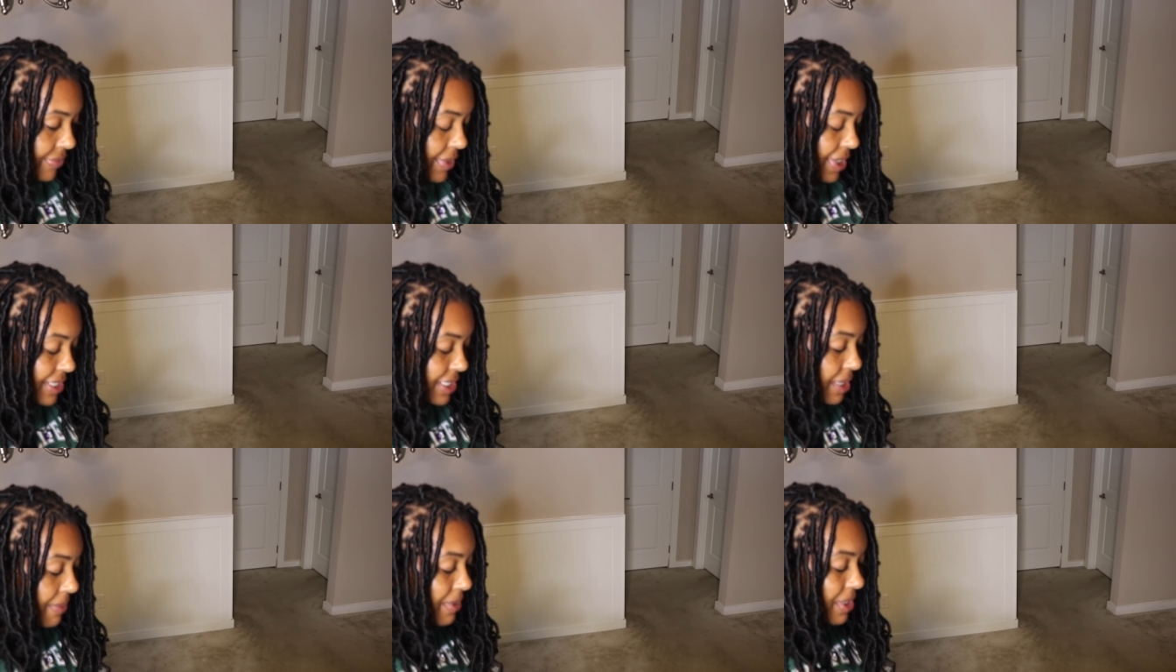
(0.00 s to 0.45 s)

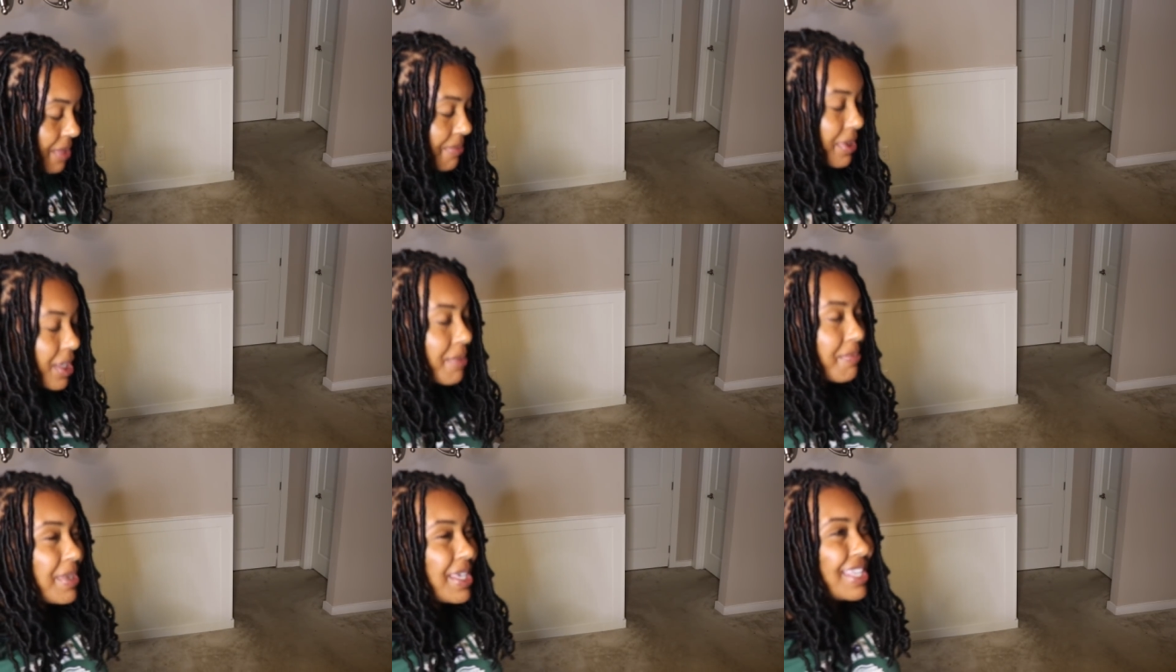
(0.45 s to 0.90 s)
Some of them
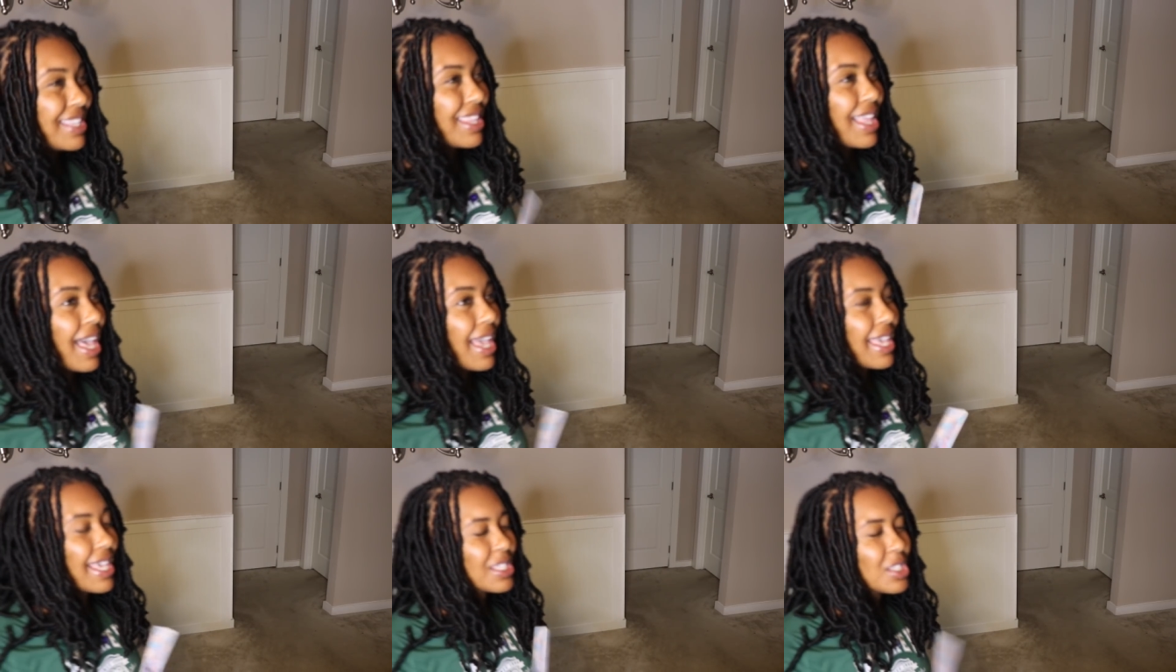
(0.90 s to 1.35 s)
could be
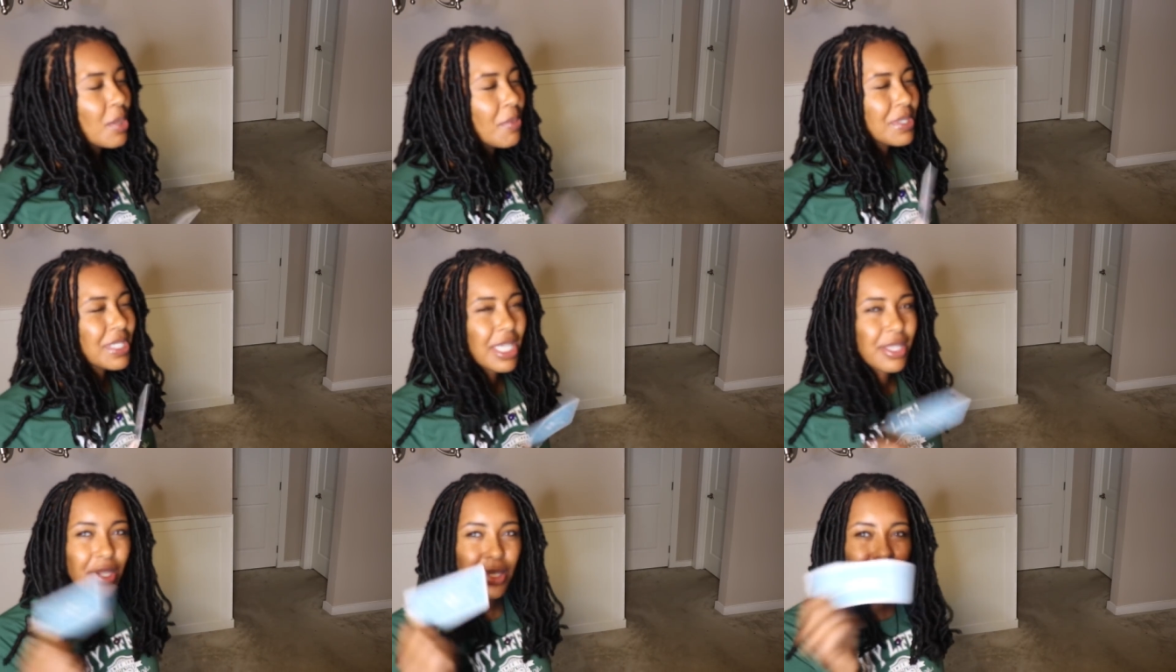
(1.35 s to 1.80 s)
like, it's
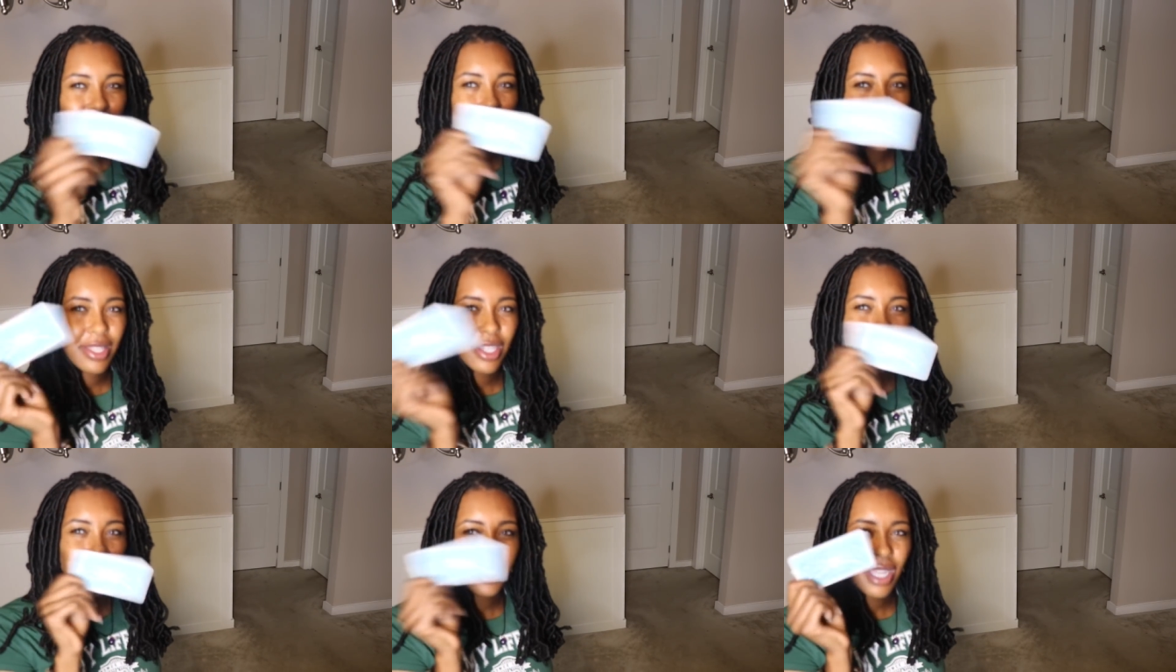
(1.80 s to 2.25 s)
almost like
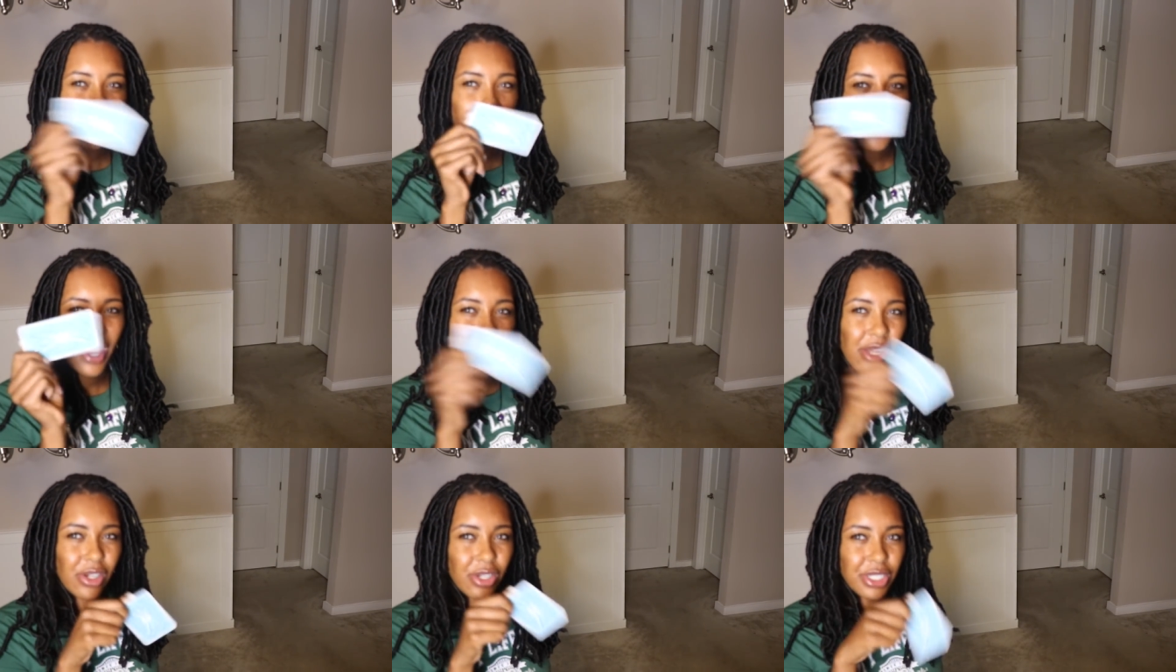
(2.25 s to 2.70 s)
there's another
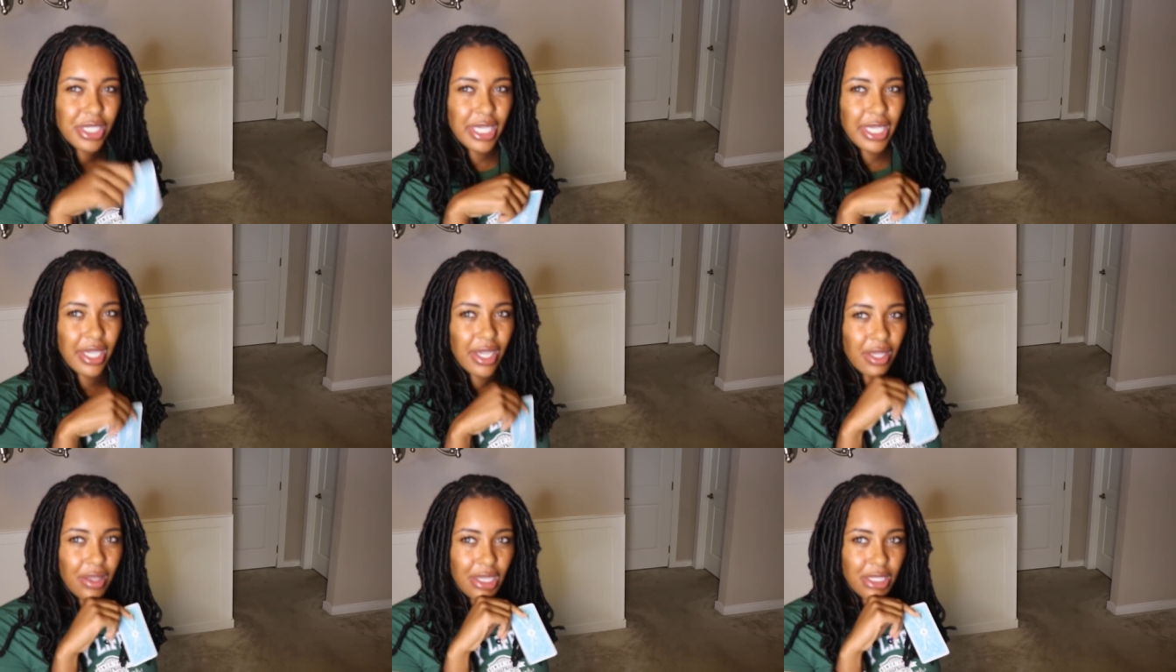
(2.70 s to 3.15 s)
energy
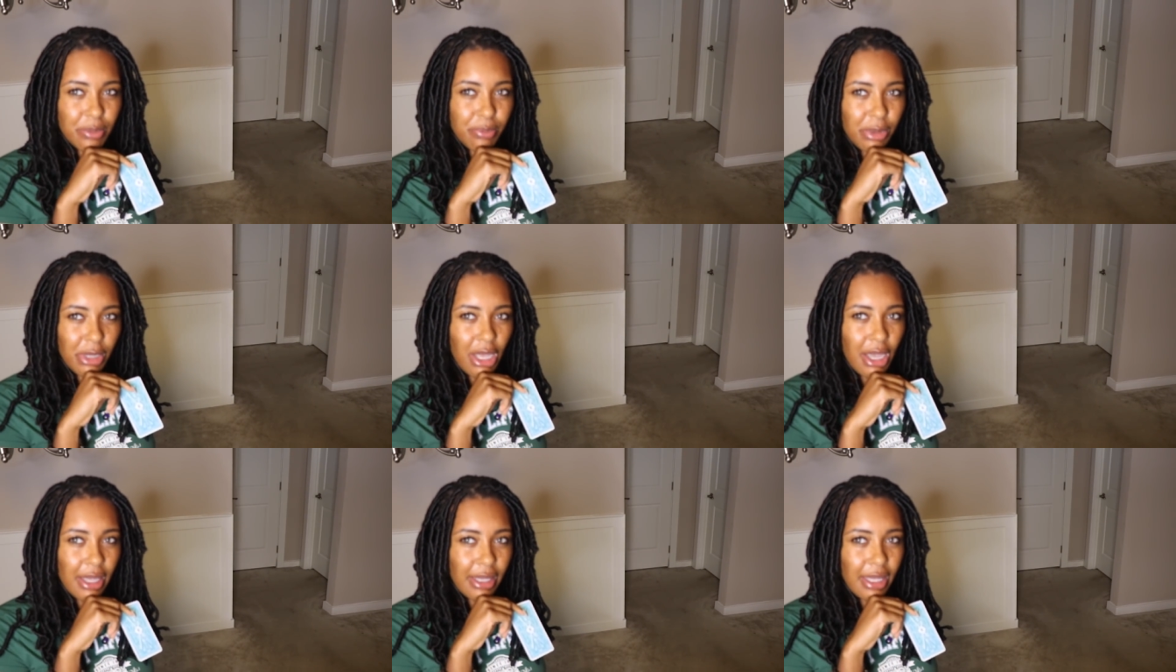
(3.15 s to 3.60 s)
here that's
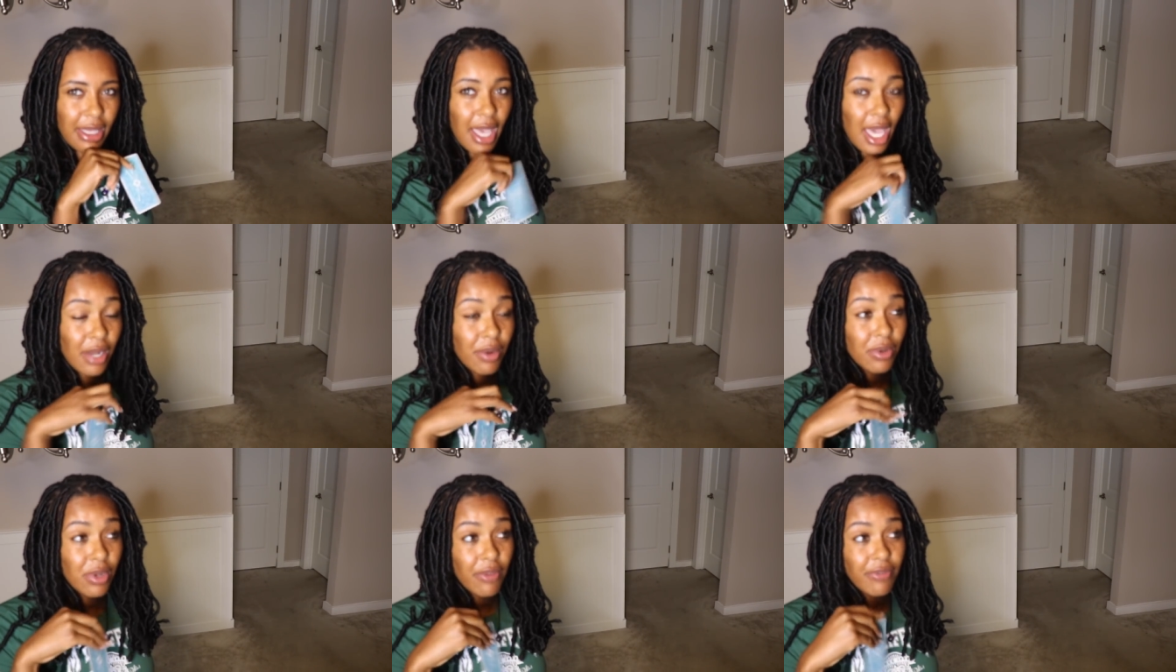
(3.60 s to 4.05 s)
blocking. I don't know